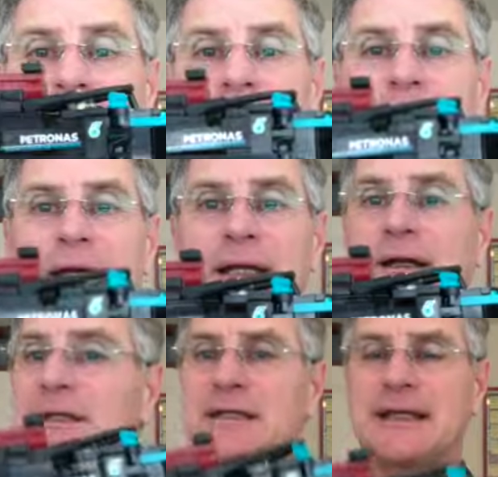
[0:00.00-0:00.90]
and I
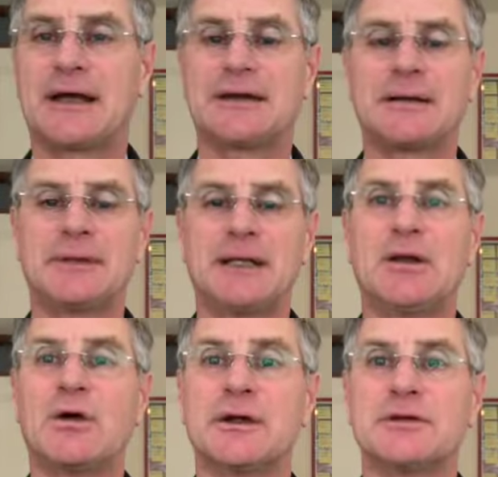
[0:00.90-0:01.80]
didn't count how many
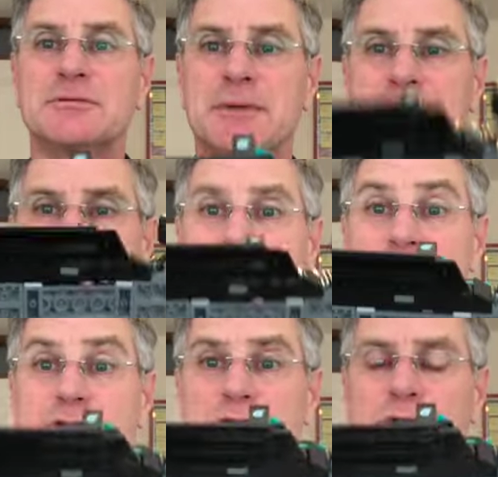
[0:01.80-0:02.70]
long it is, but
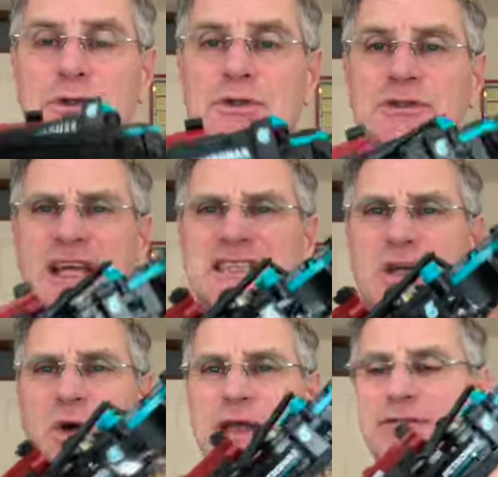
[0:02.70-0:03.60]
it's huge. It's actually
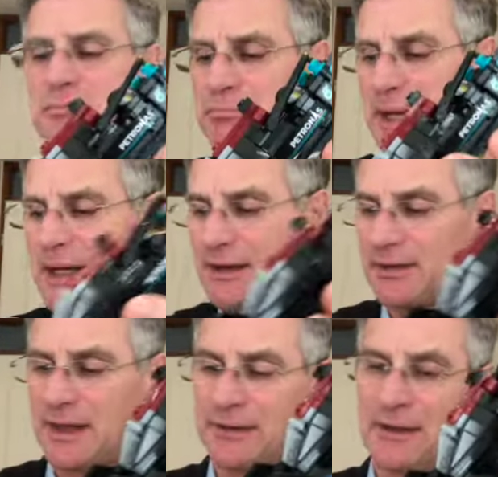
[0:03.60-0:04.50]
even bigger
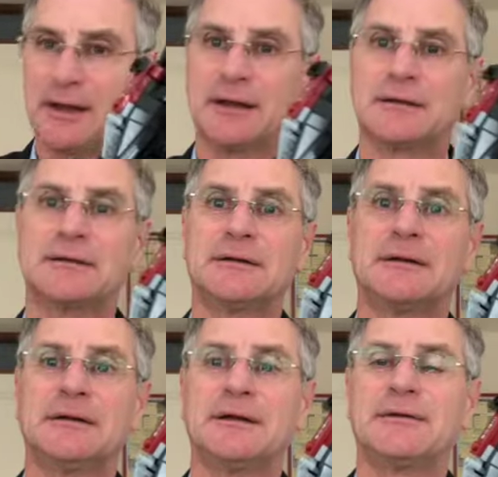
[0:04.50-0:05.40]
than the
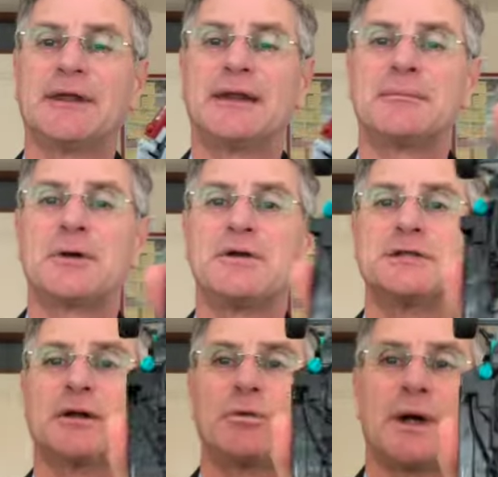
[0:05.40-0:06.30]

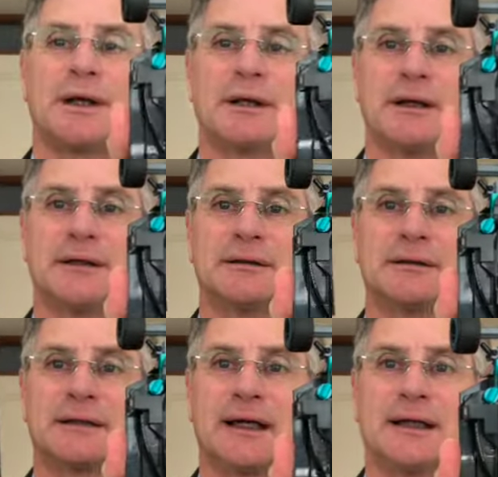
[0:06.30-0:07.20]
Project 1
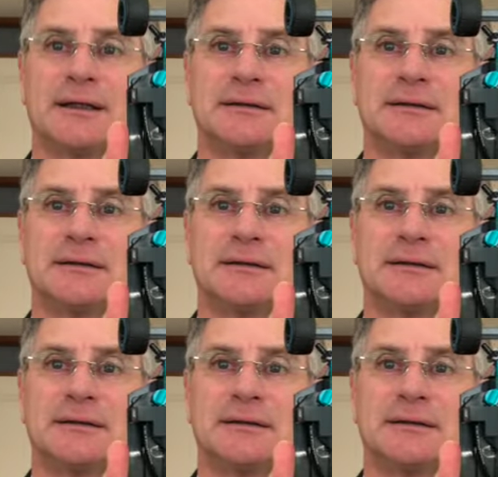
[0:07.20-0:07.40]
car,